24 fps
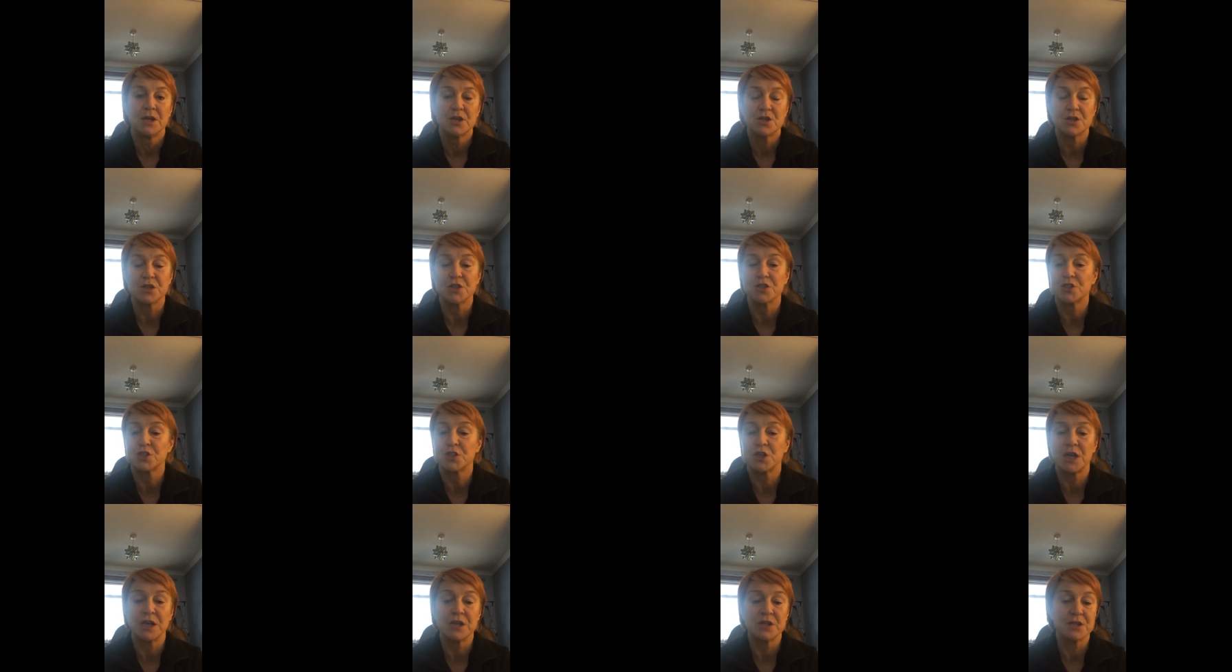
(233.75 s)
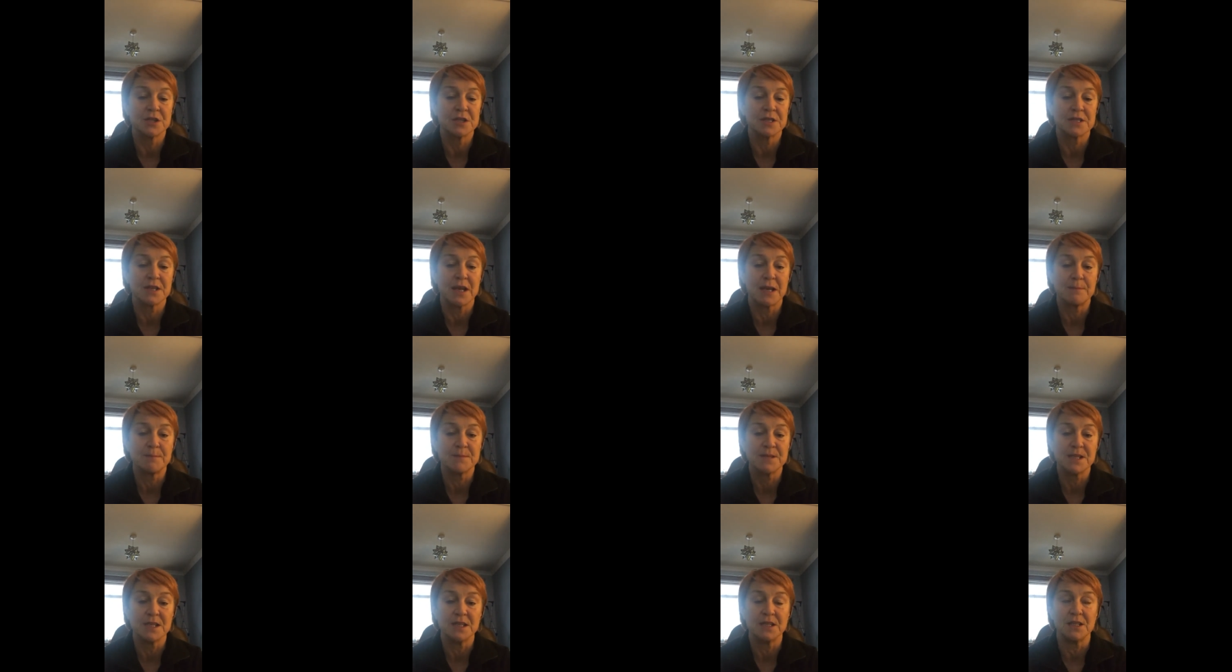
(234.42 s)
Just change the
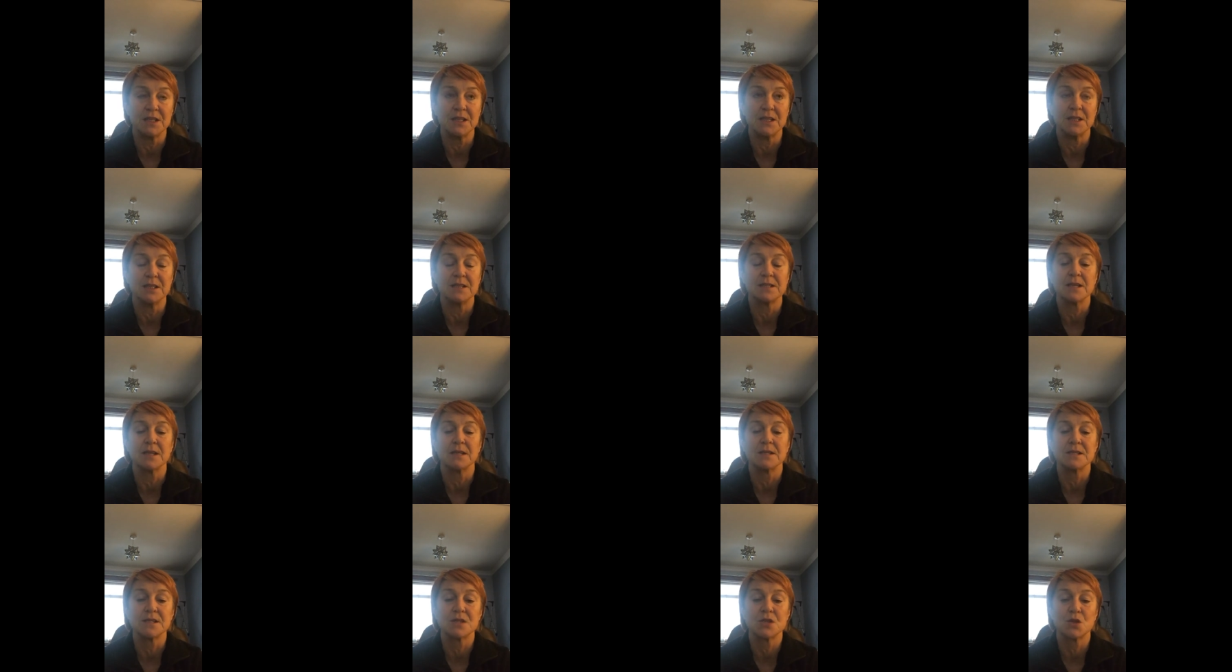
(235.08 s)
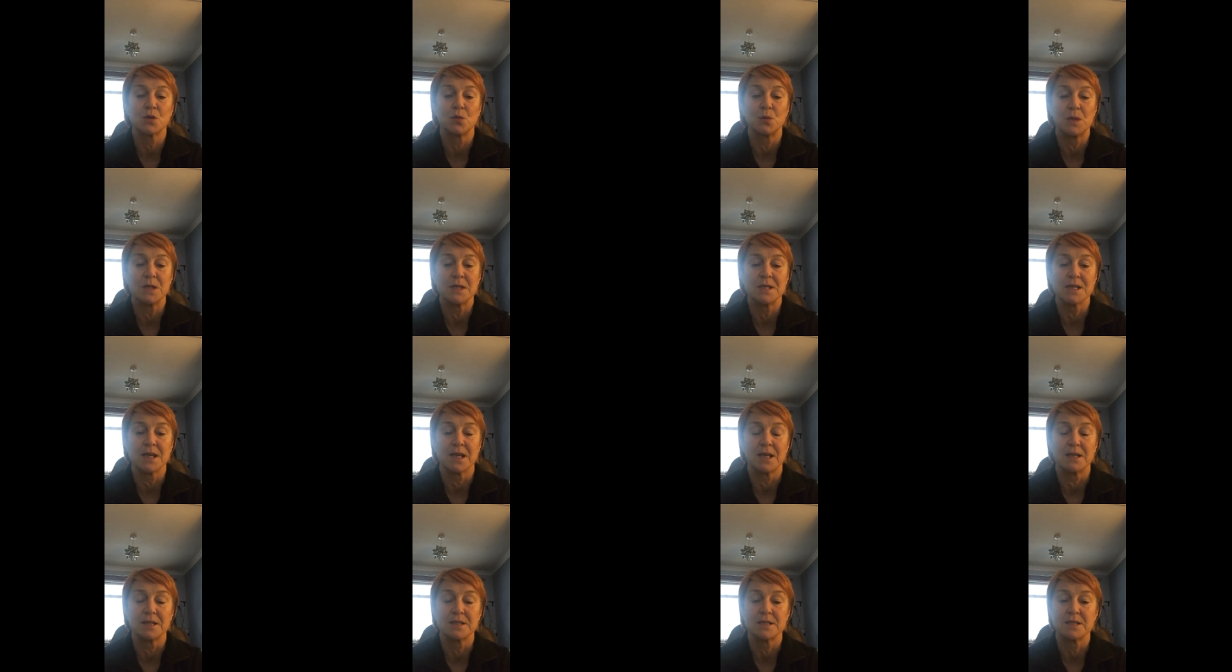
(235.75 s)
times that you eat and squeeze
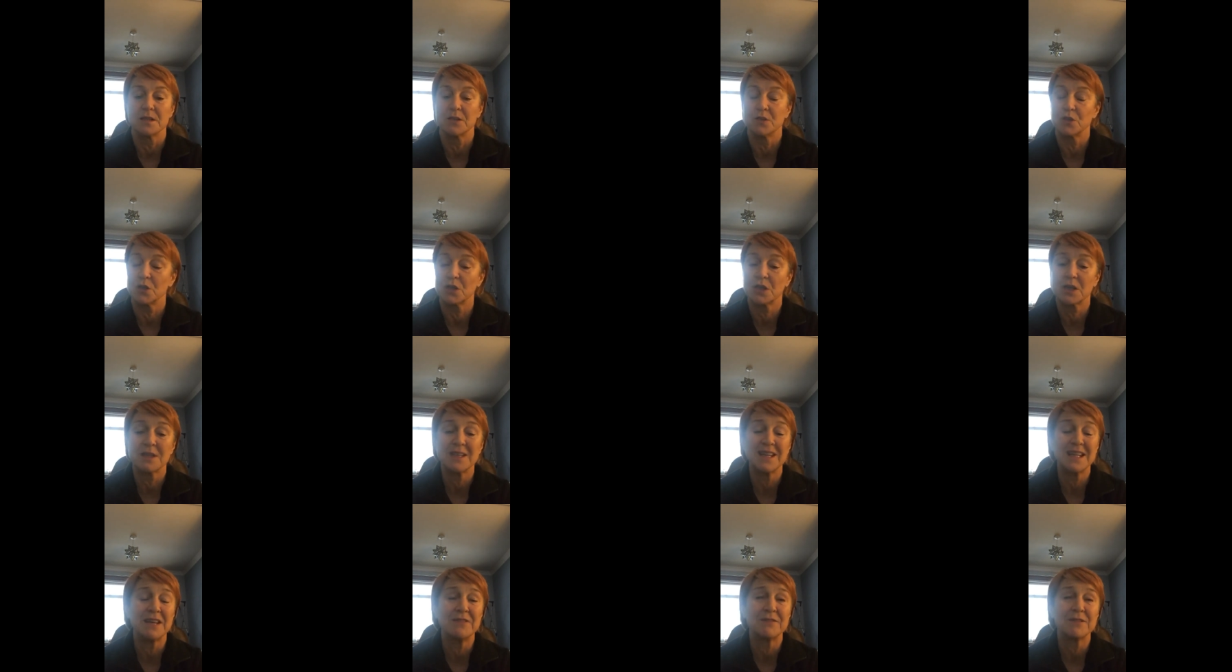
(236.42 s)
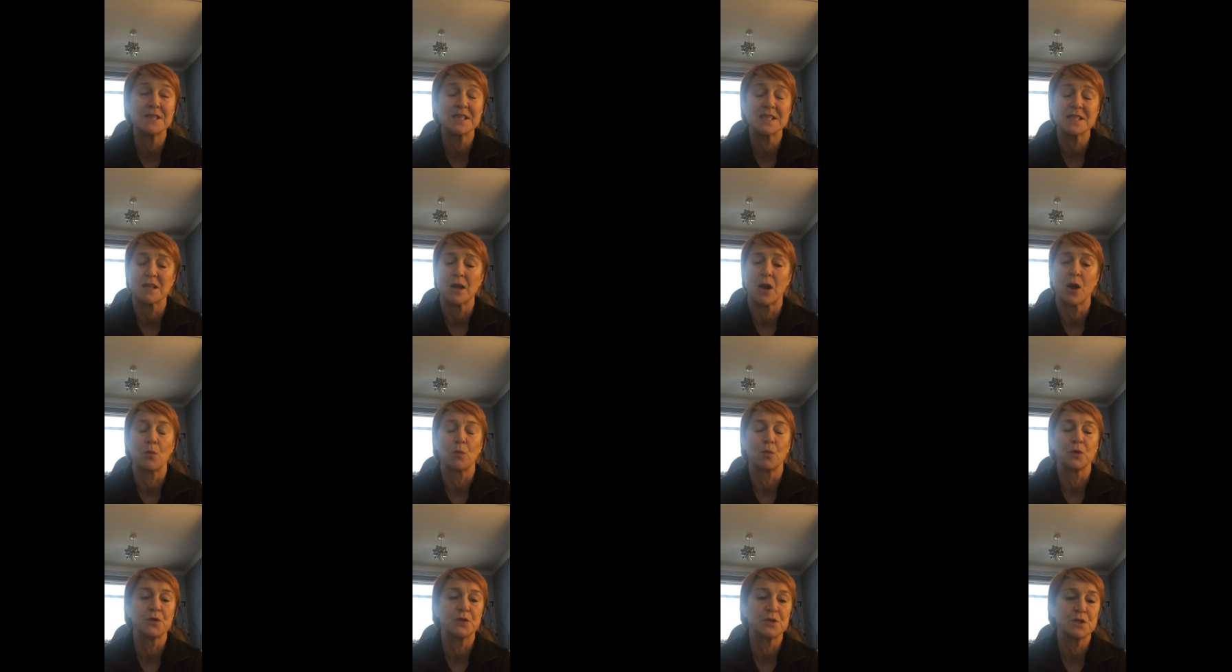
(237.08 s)
it into it. You can even
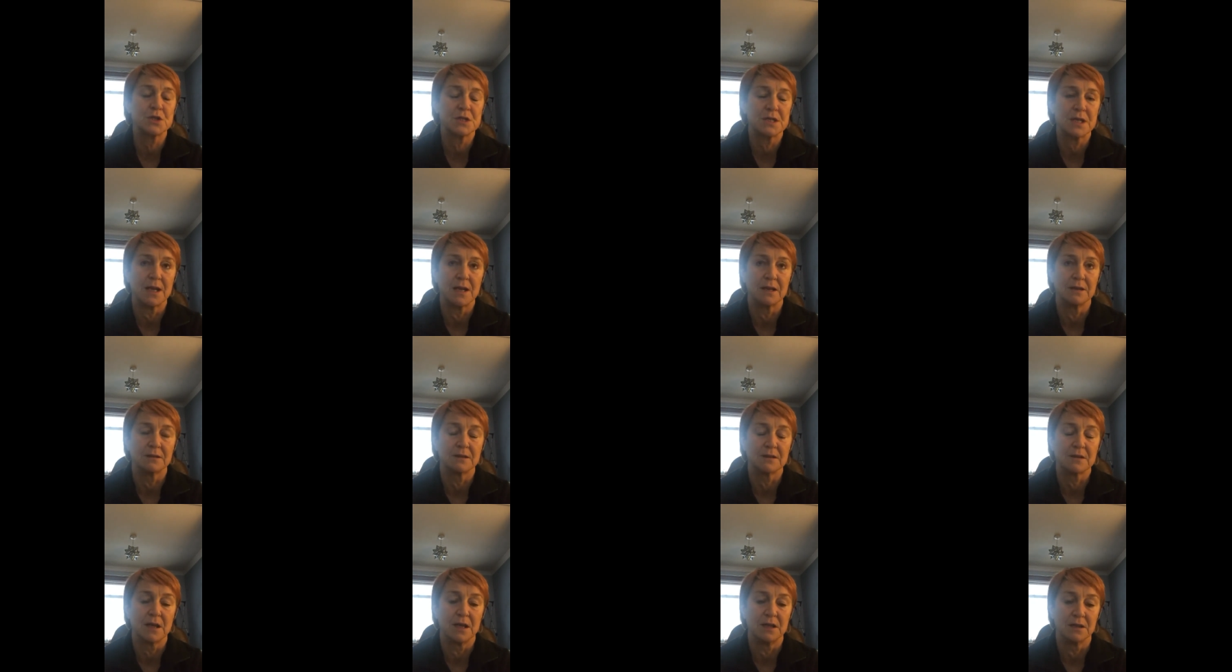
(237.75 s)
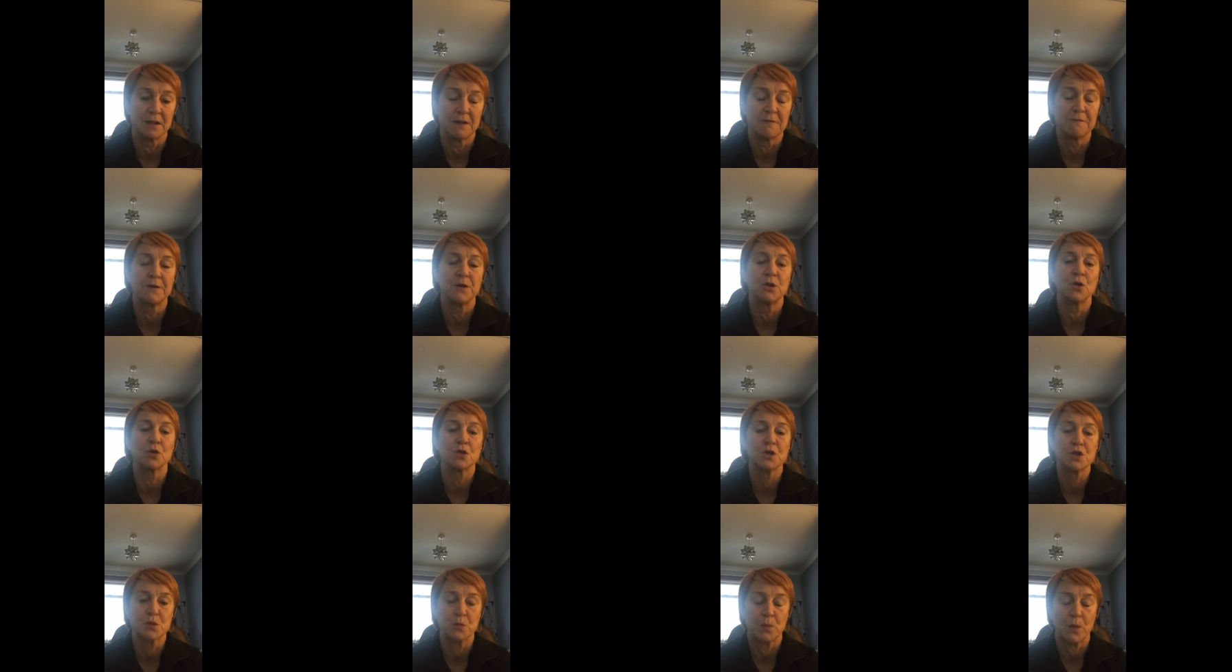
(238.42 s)
start with 11
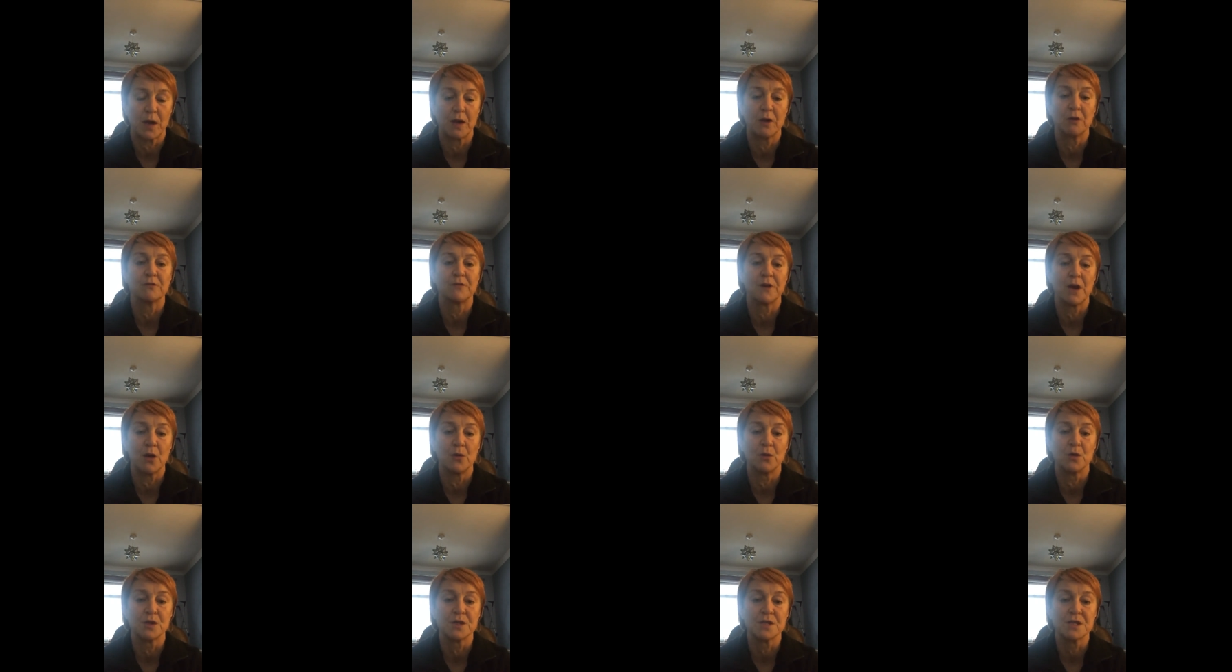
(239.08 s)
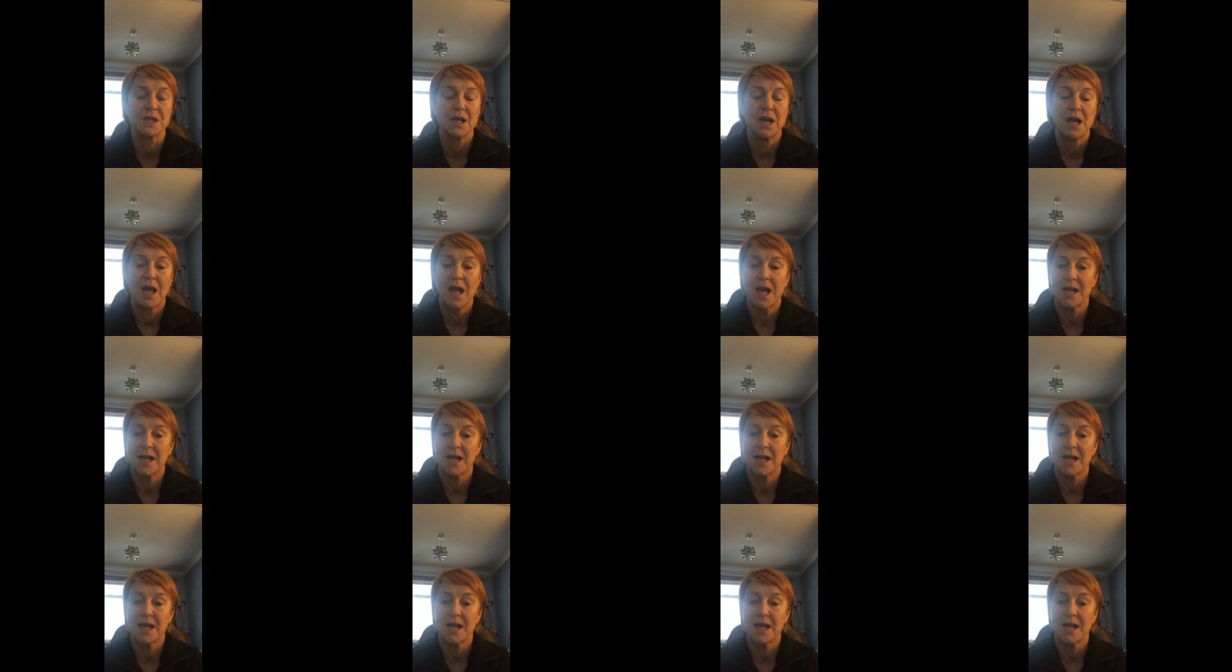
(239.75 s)
or 12 hours.